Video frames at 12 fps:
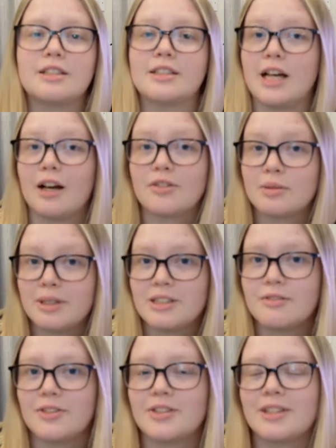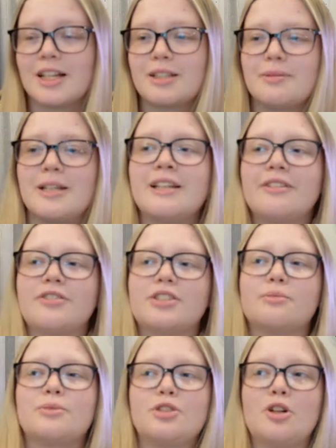because I have some interviews next week for
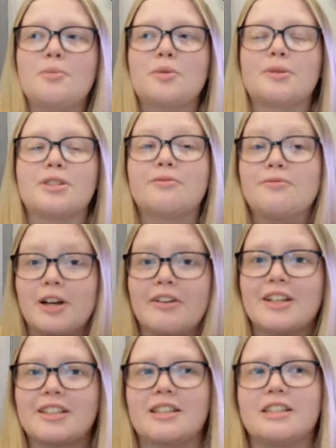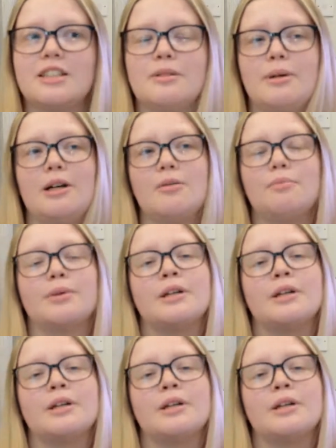some jobs which I'm very excited about,